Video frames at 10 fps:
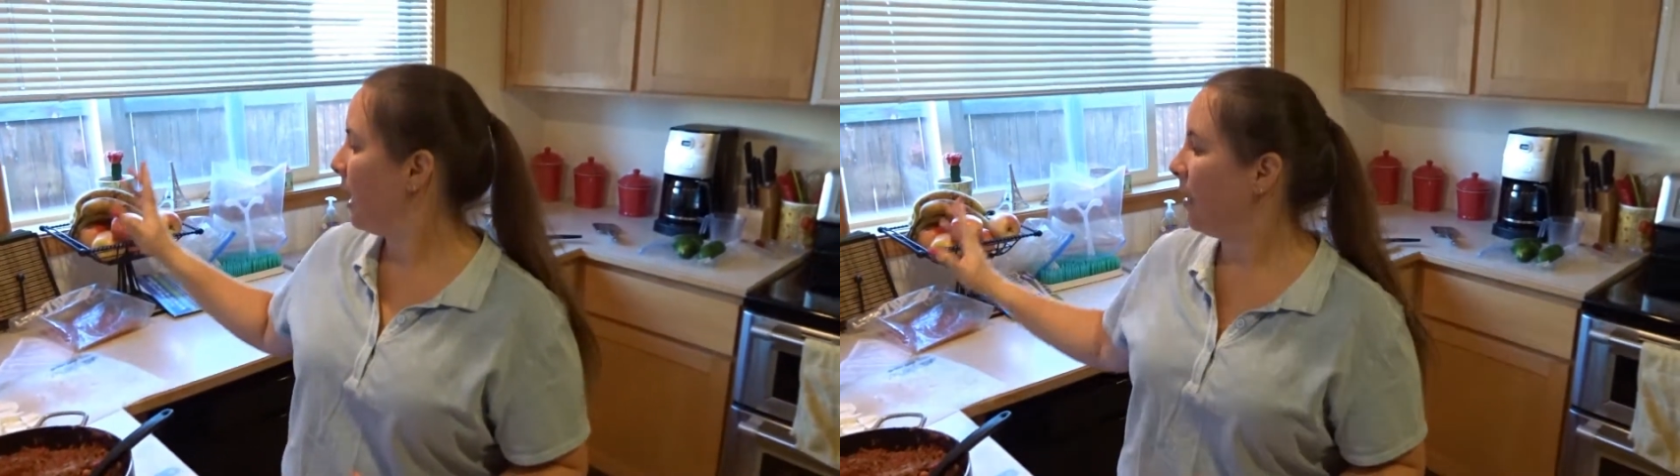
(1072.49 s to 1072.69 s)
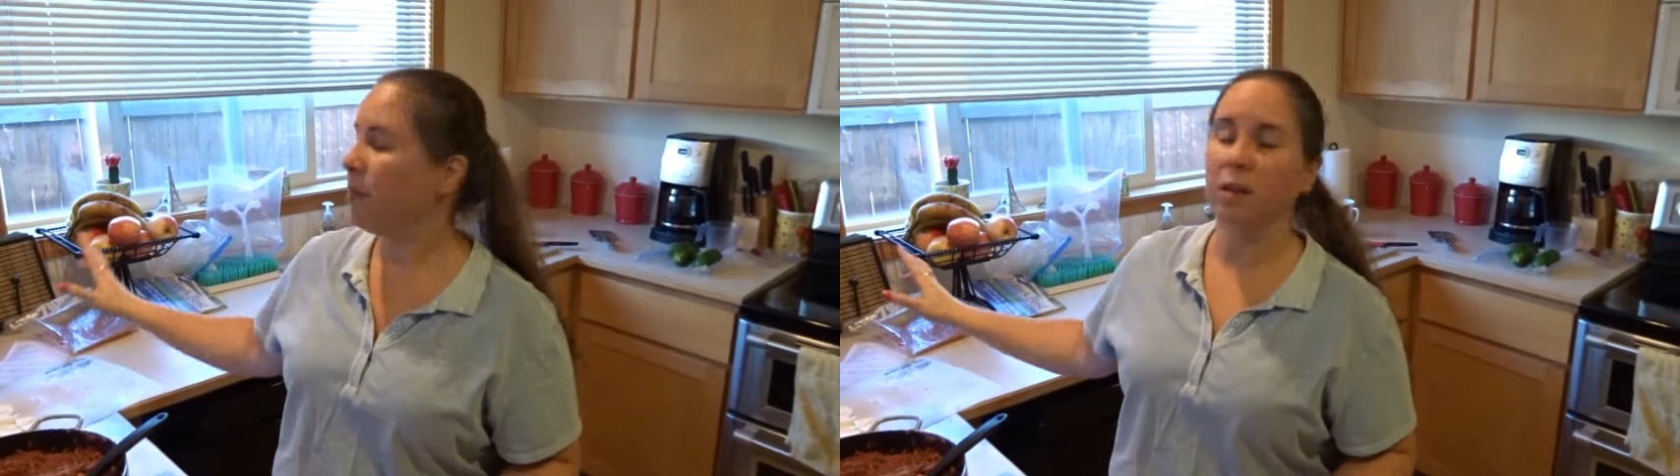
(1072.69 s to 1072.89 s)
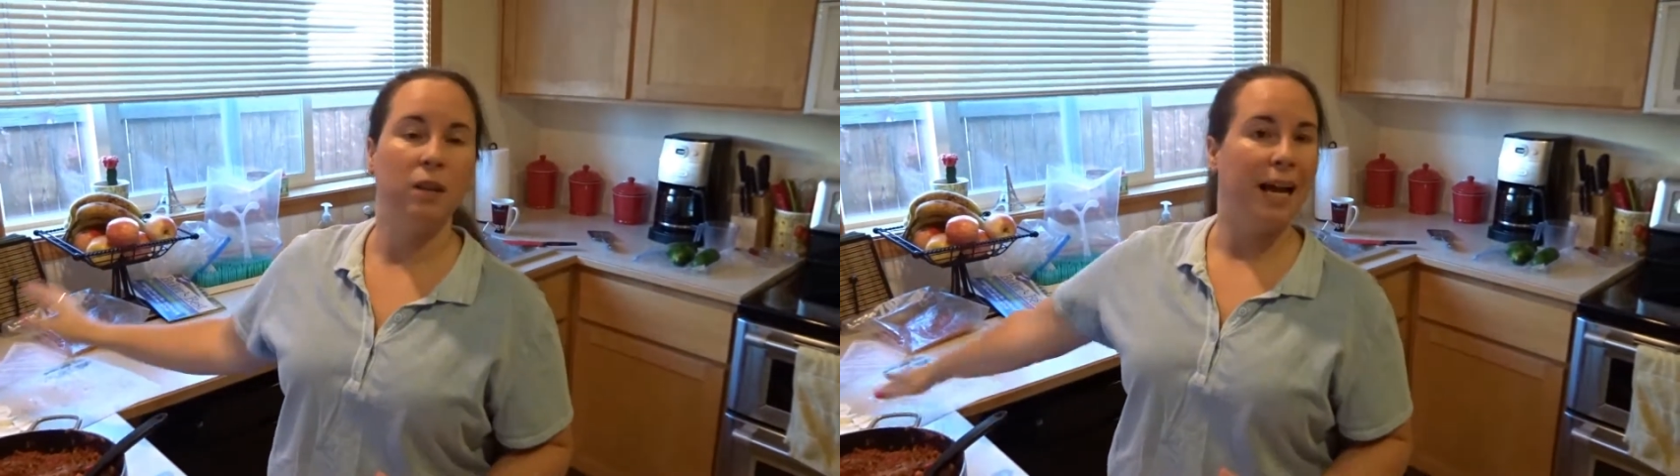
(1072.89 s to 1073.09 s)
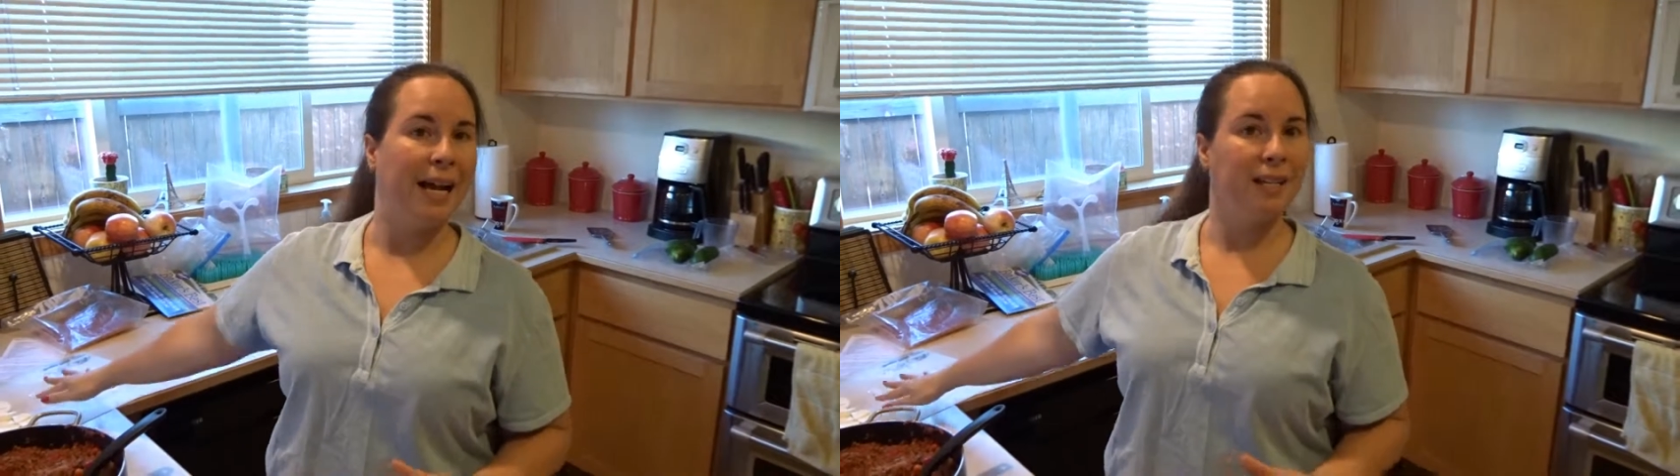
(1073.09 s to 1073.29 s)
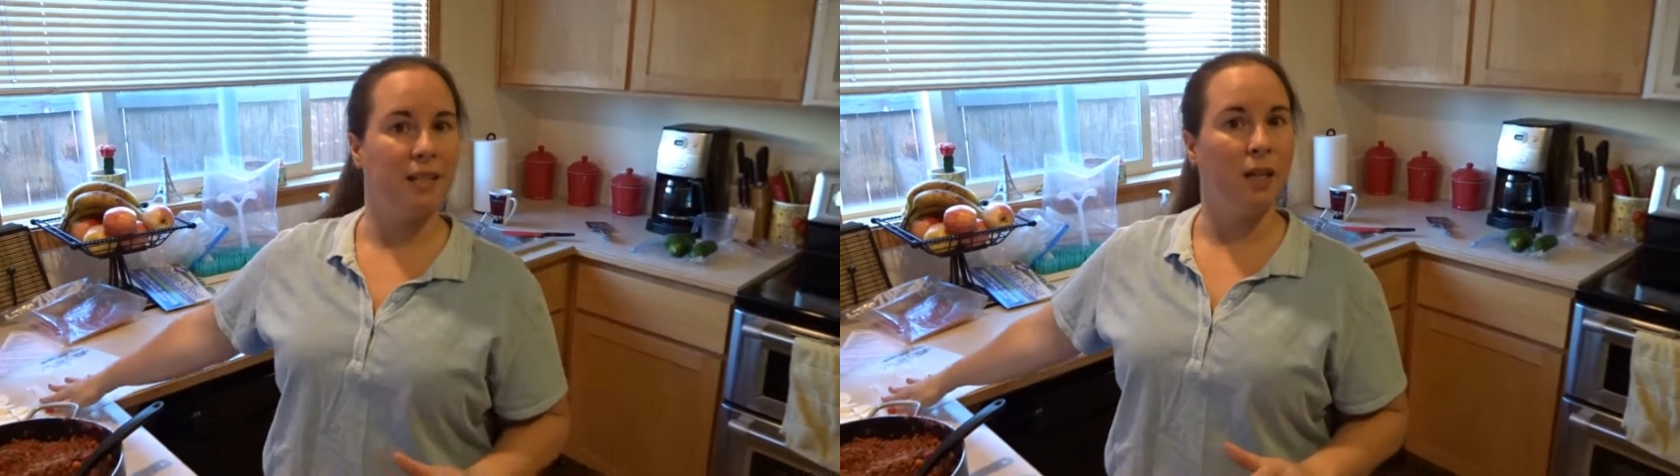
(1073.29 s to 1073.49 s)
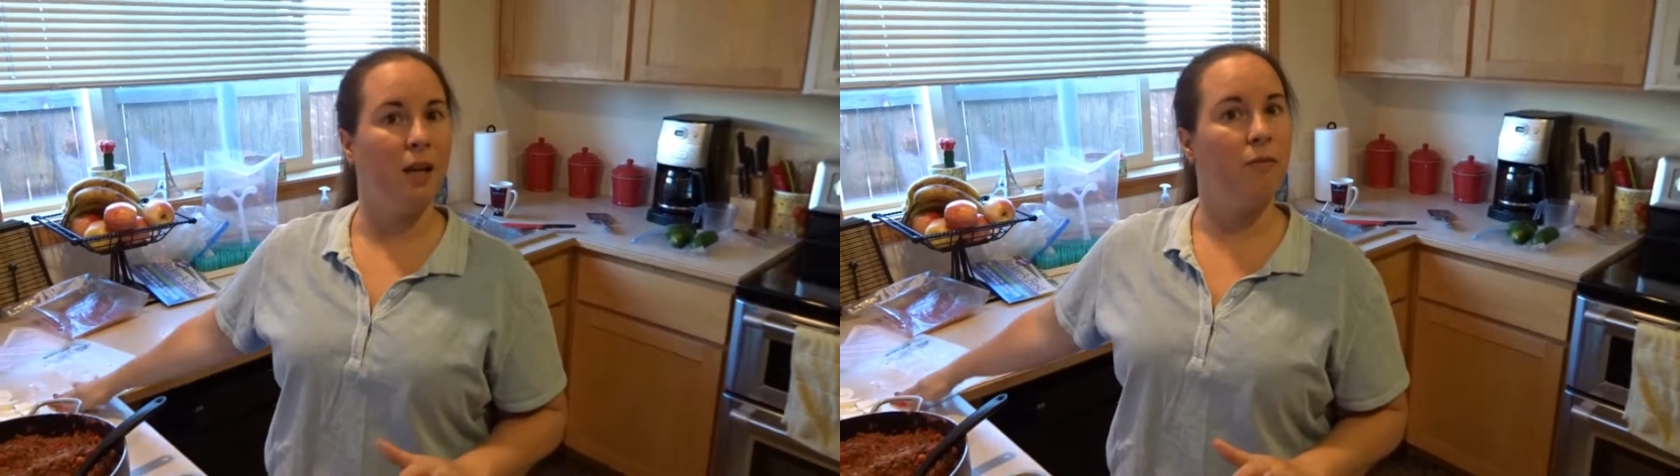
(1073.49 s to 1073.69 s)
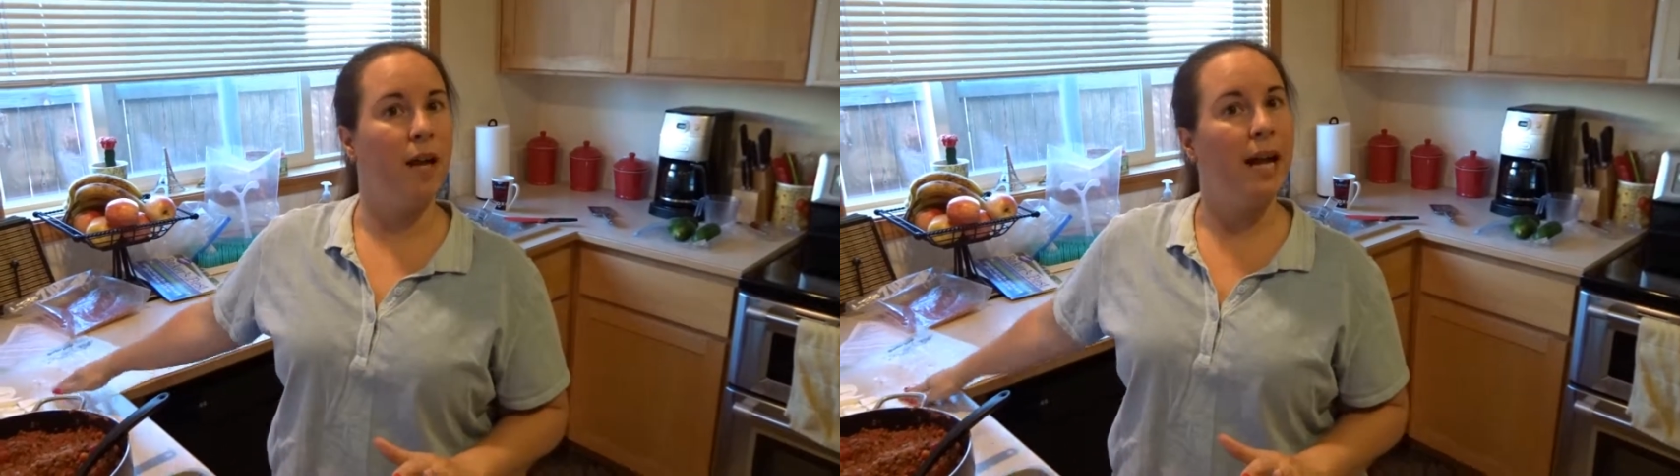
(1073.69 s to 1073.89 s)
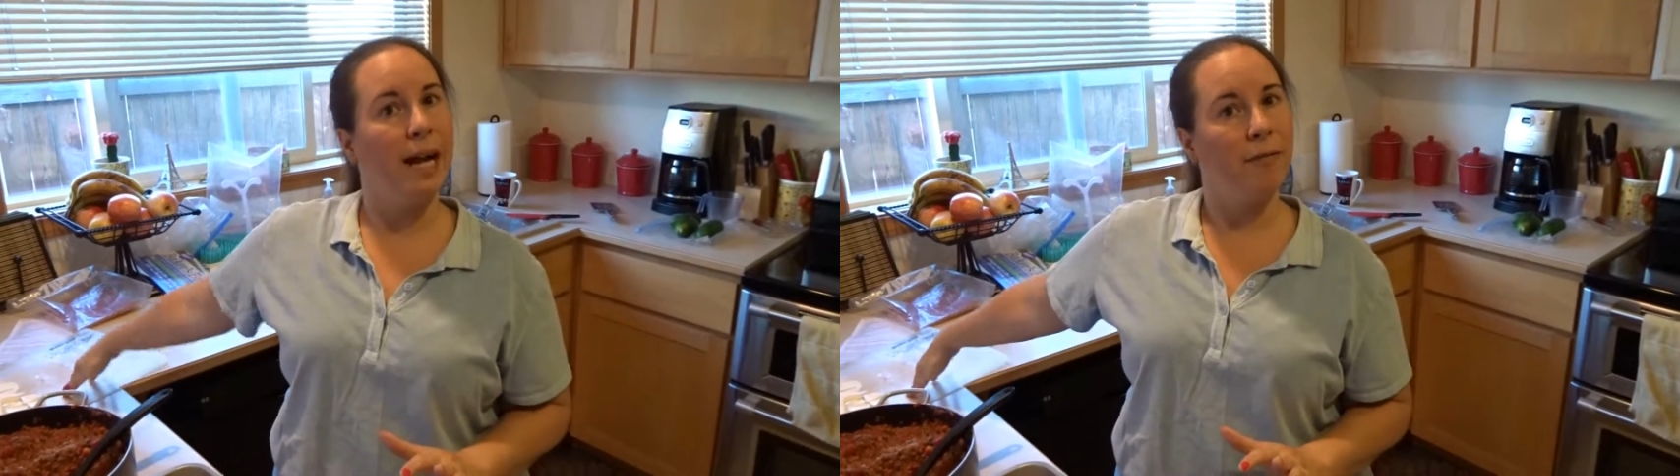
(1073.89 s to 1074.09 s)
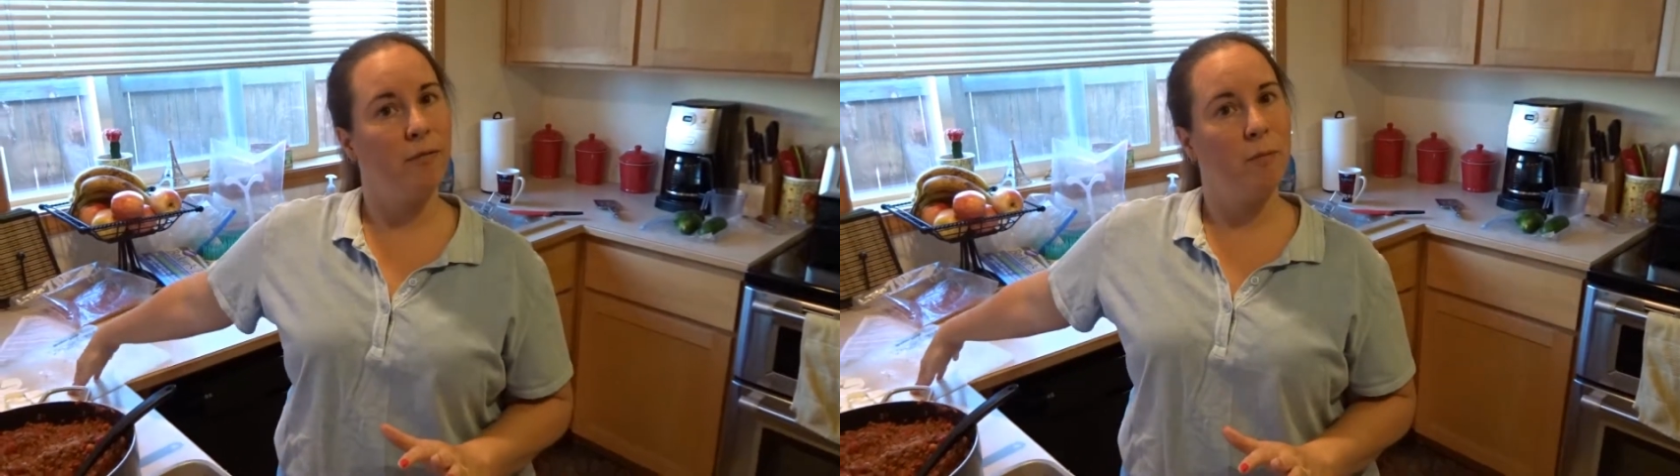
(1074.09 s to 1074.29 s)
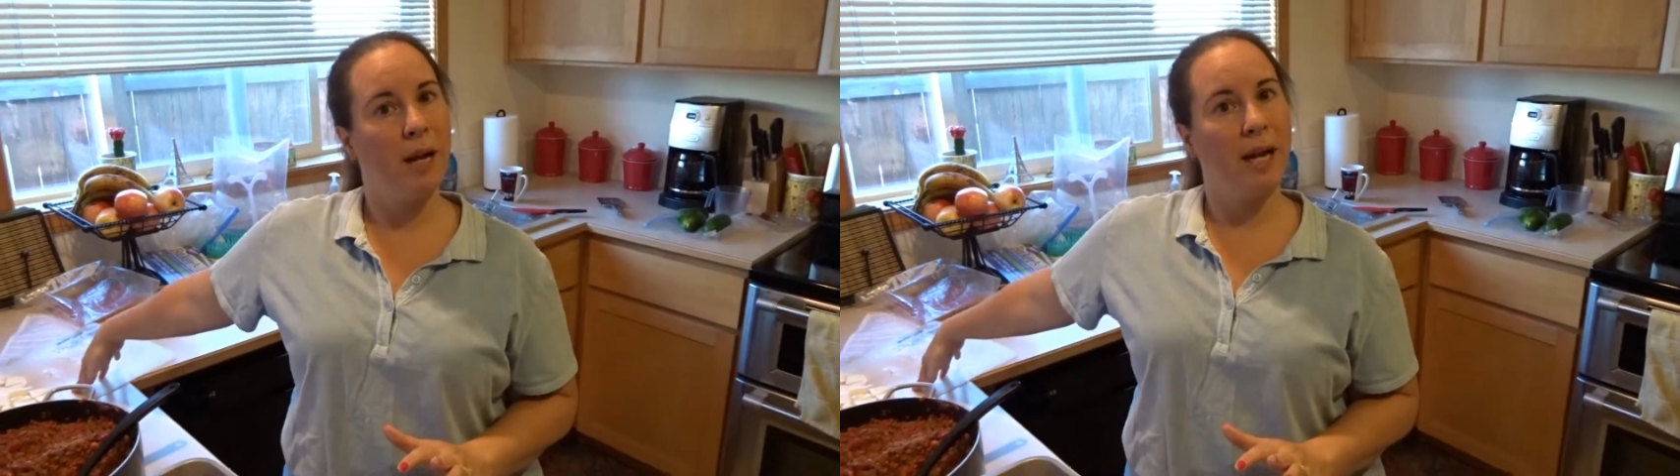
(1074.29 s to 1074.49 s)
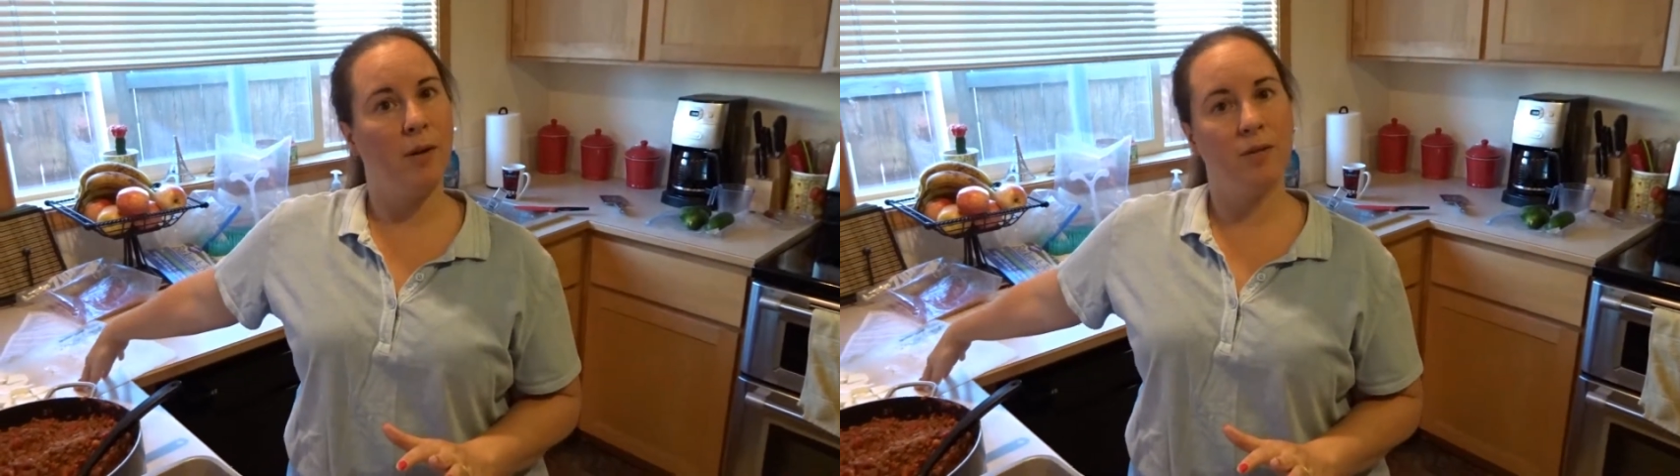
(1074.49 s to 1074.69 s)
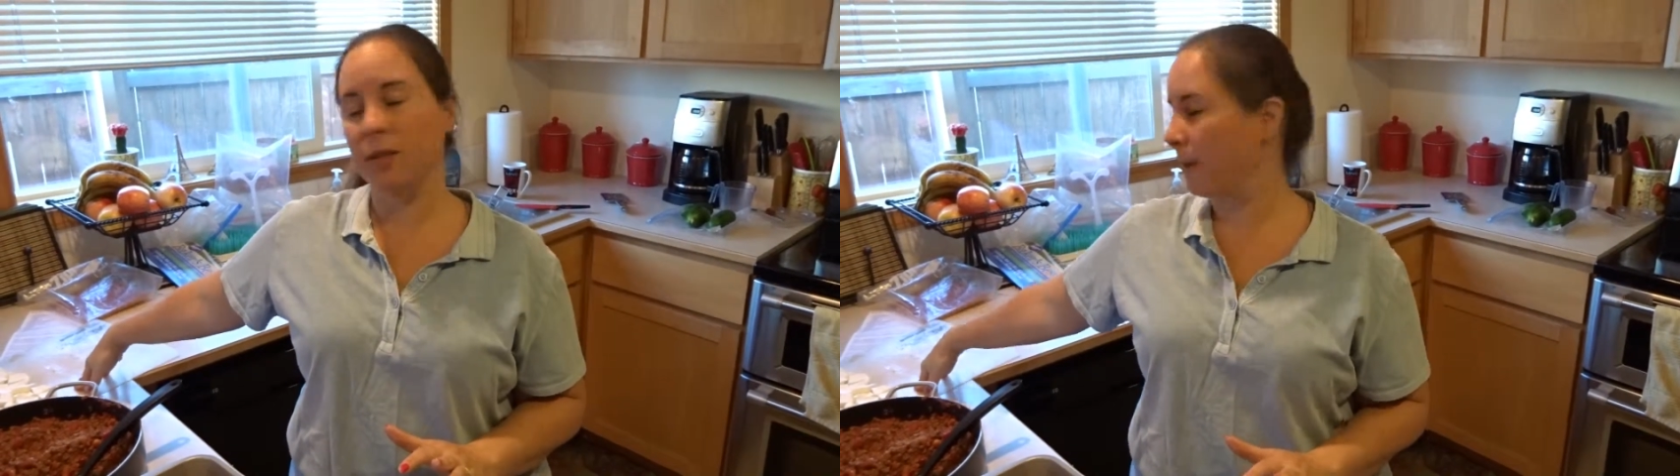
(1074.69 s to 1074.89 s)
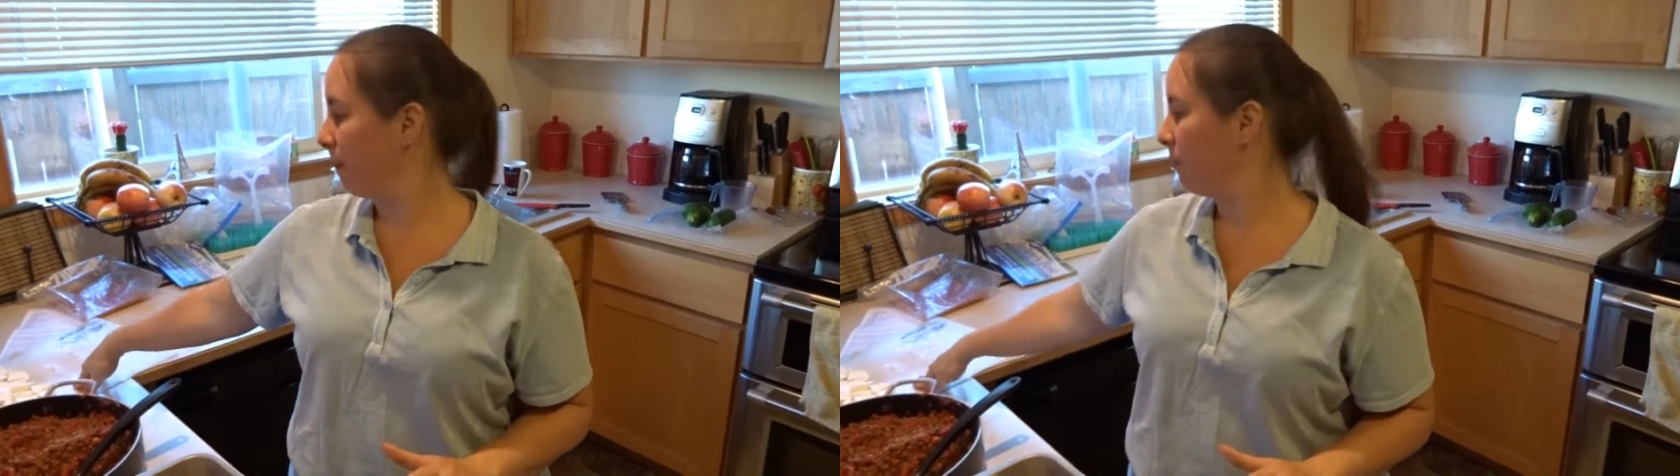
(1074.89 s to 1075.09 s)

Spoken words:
and the last of the half pound